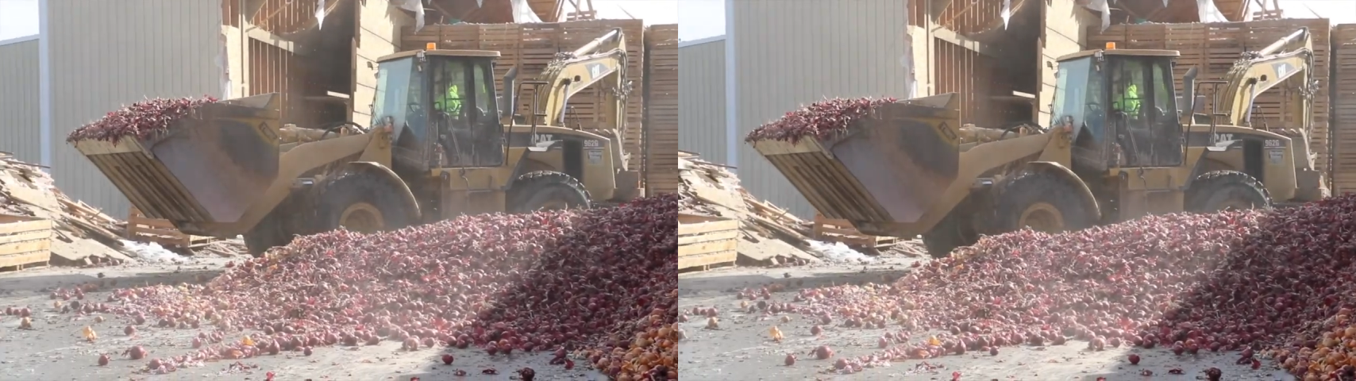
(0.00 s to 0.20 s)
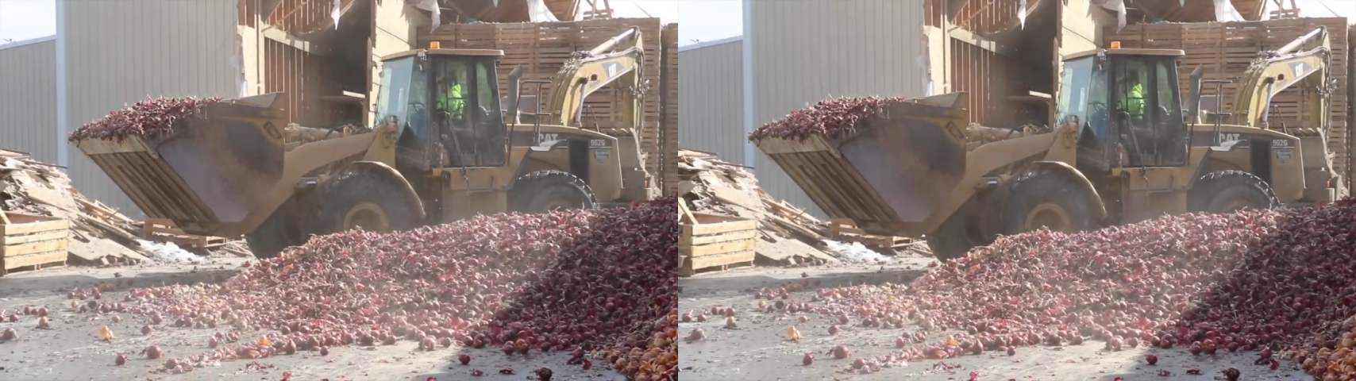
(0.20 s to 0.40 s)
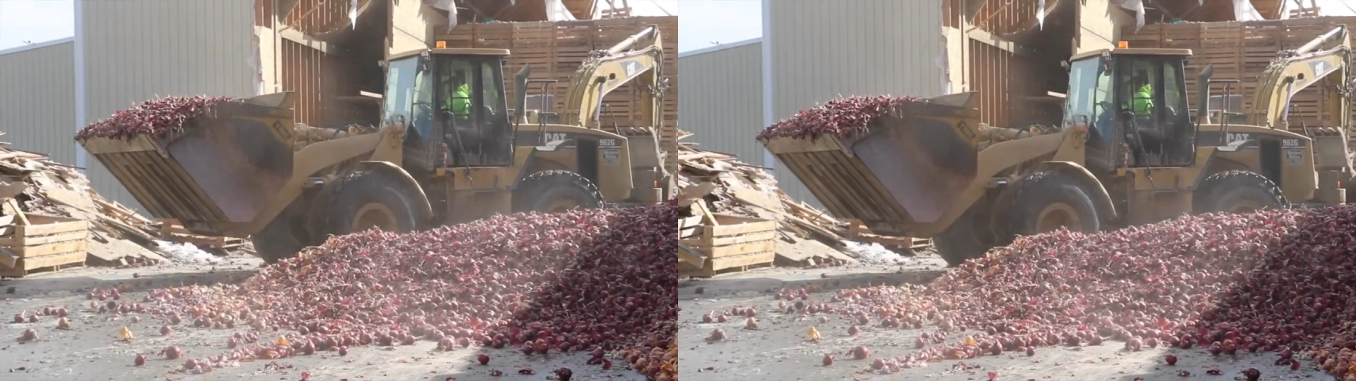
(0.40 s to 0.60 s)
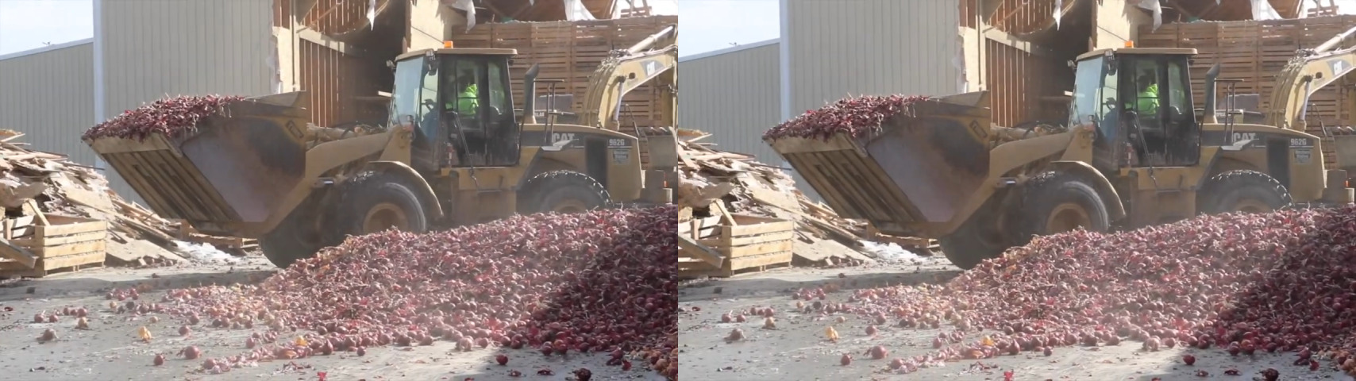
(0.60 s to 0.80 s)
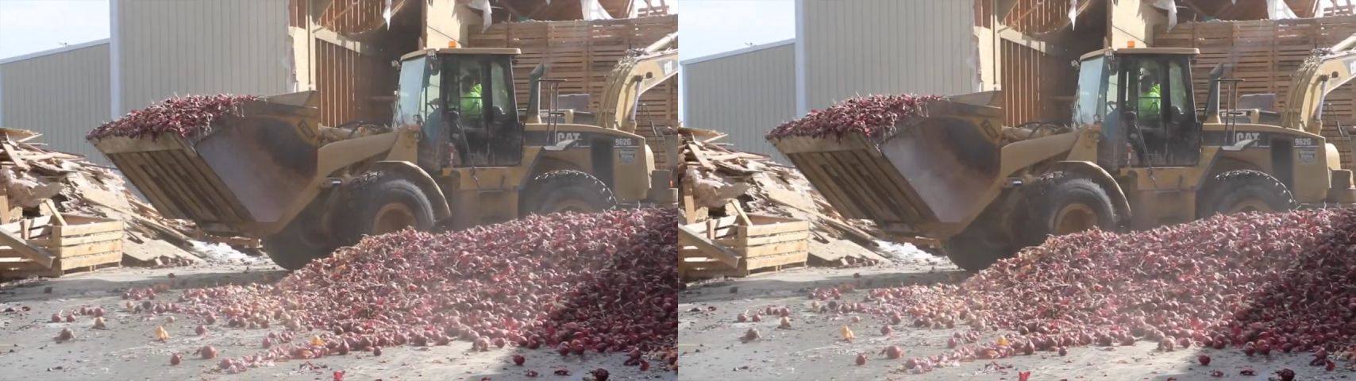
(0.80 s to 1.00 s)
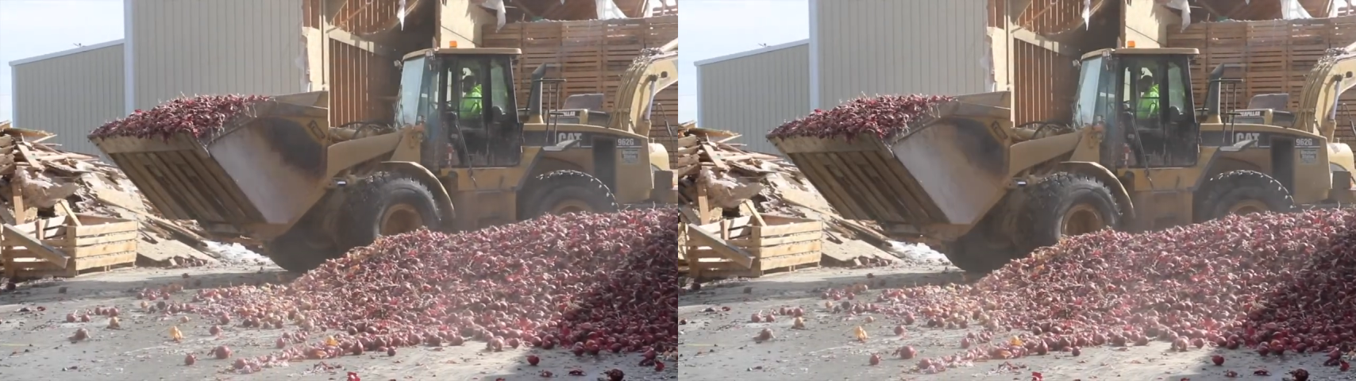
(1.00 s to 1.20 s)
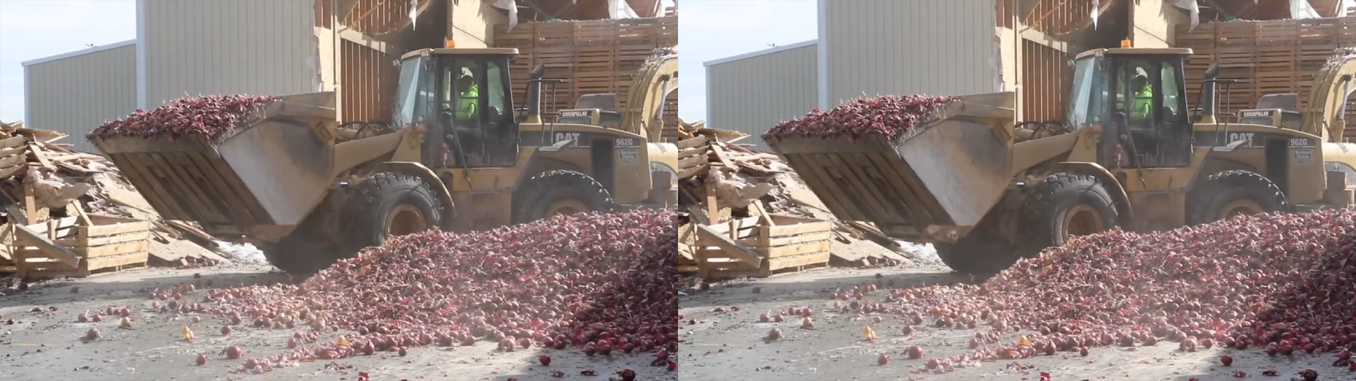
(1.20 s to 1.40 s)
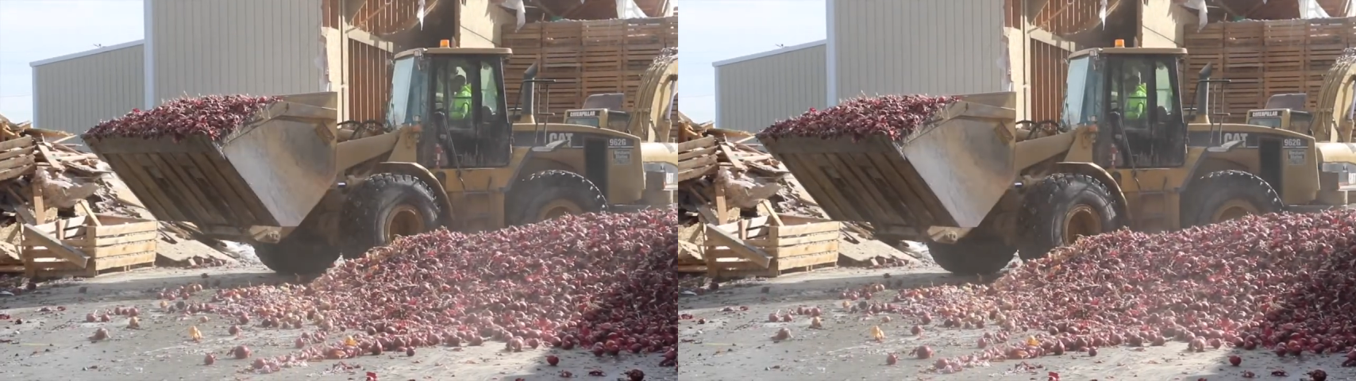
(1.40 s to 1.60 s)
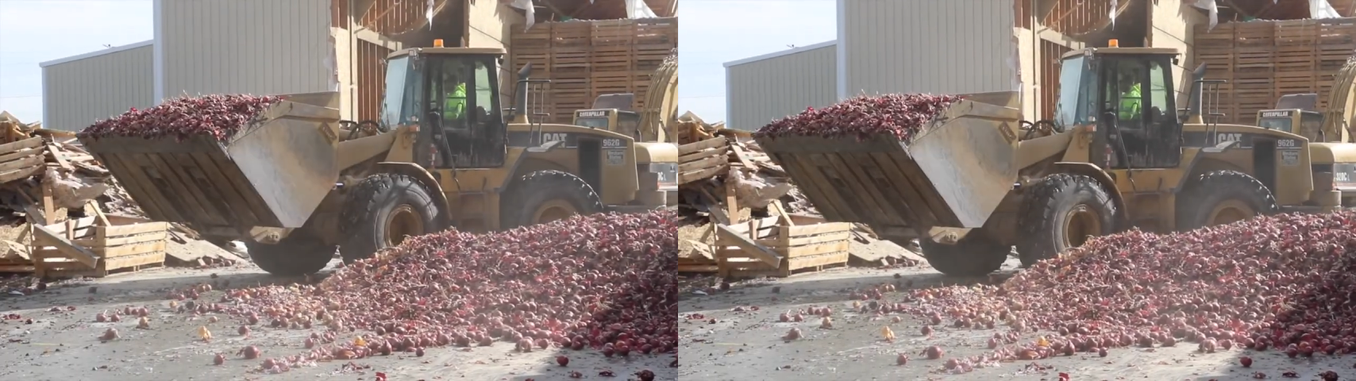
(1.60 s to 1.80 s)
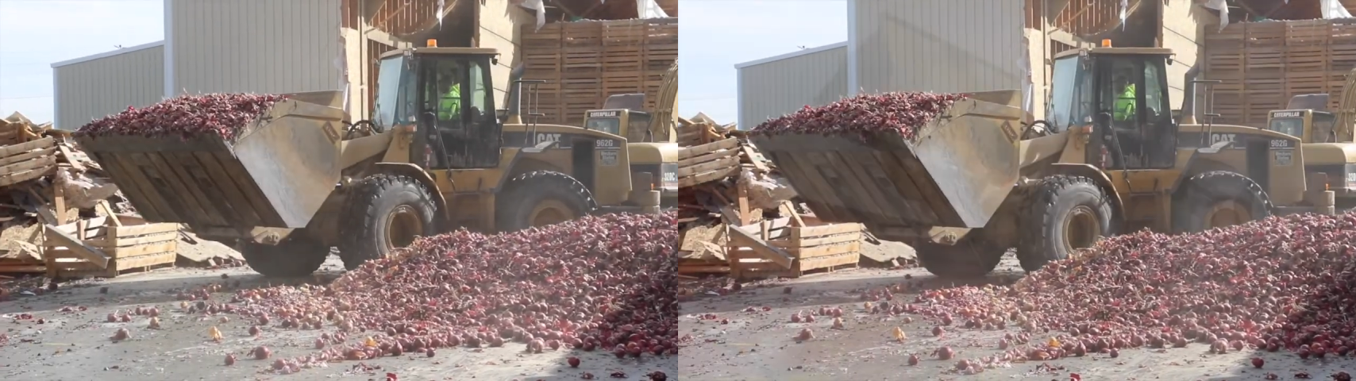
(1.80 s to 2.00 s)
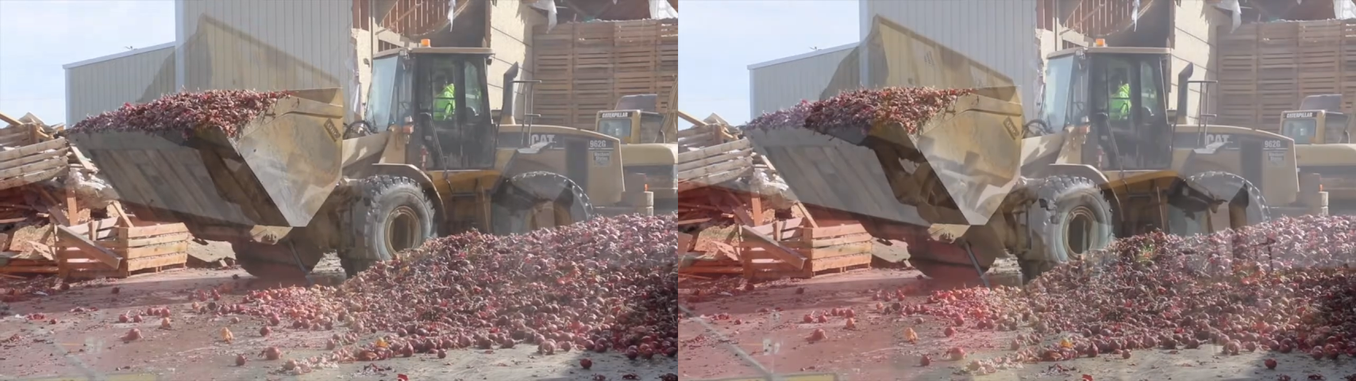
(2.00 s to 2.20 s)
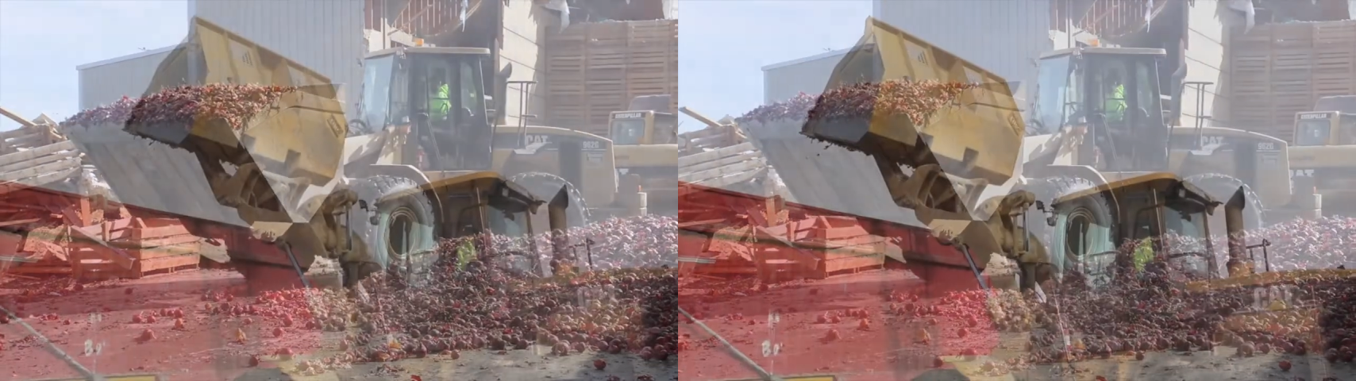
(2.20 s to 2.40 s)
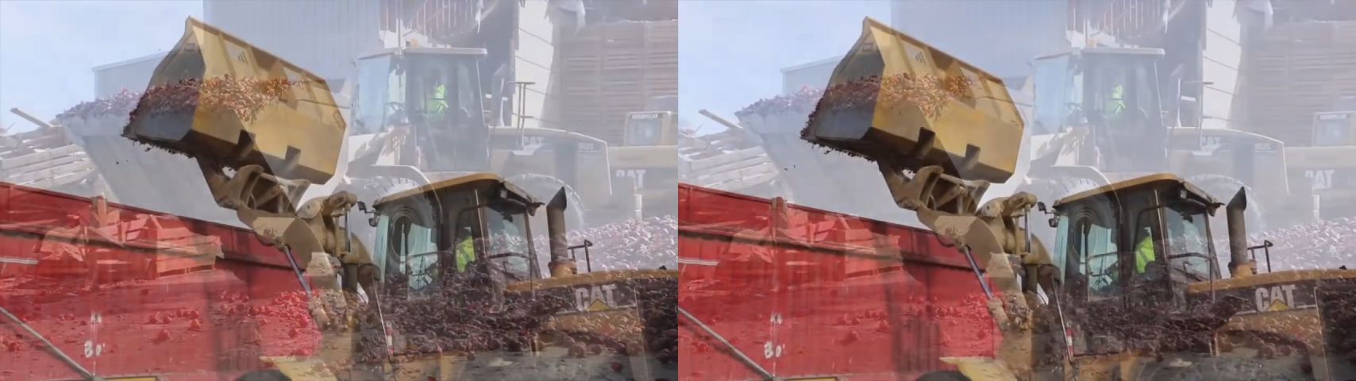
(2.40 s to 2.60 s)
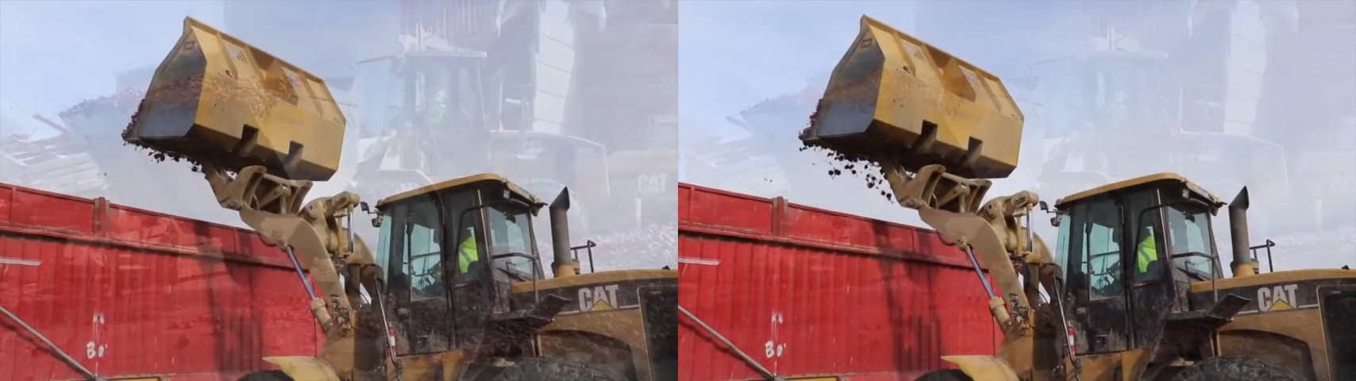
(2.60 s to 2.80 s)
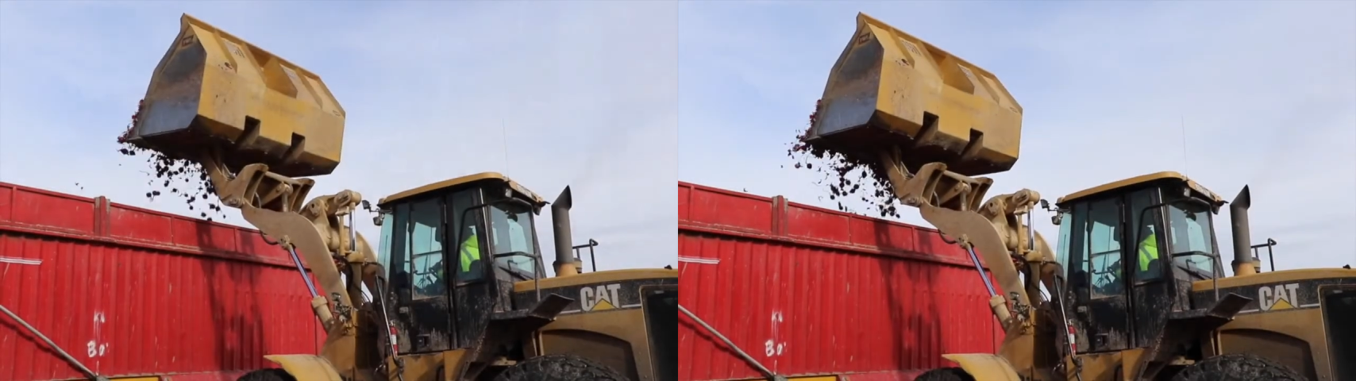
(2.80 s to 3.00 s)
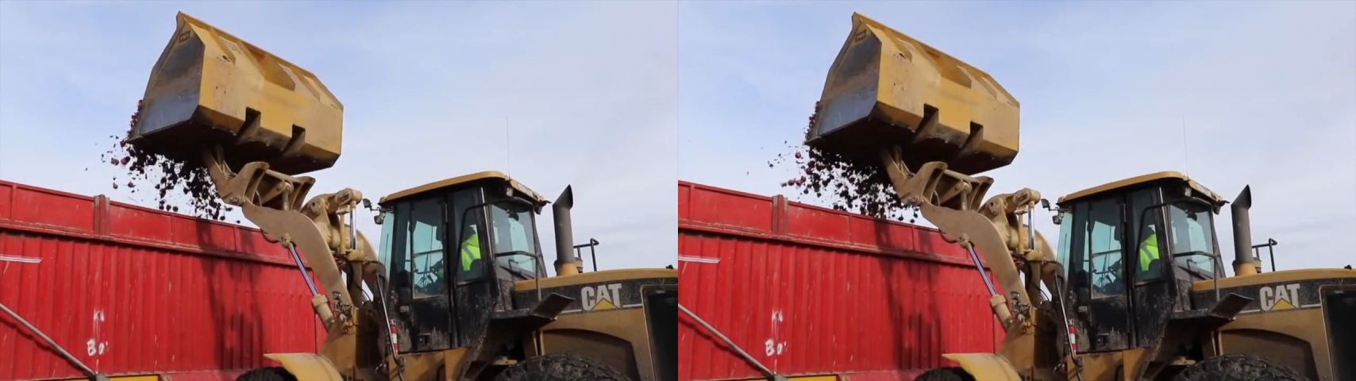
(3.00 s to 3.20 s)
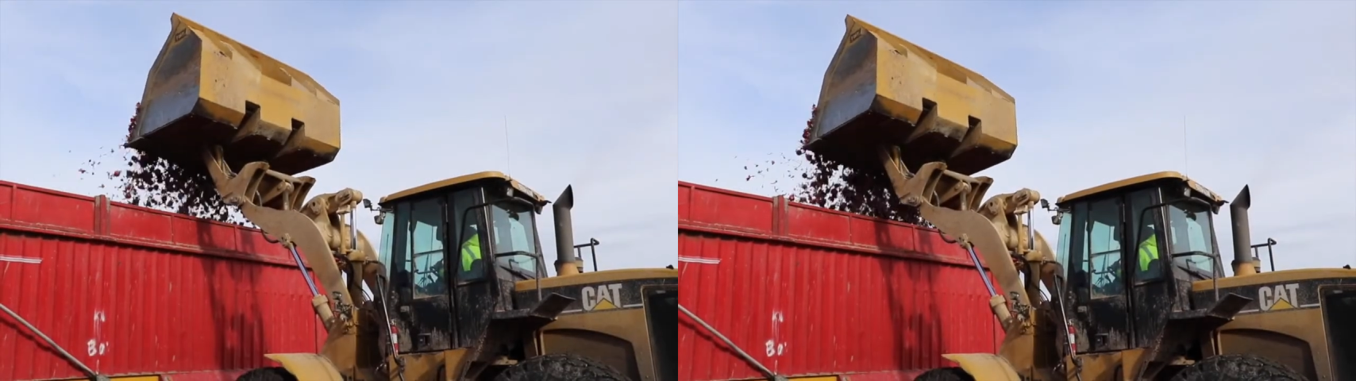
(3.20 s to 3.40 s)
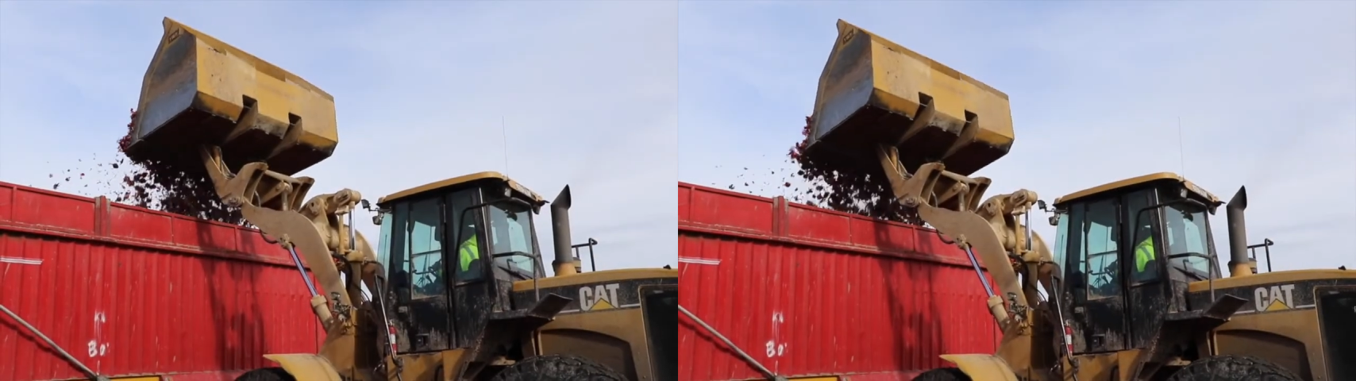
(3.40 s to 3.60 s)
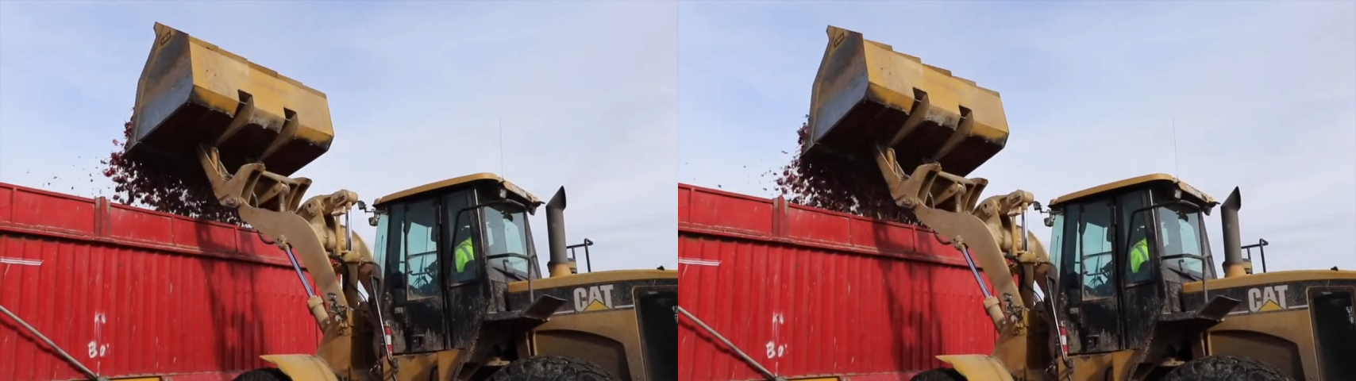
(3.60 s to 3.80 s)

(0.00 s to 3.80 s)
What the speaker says: [unreadable: no face in view]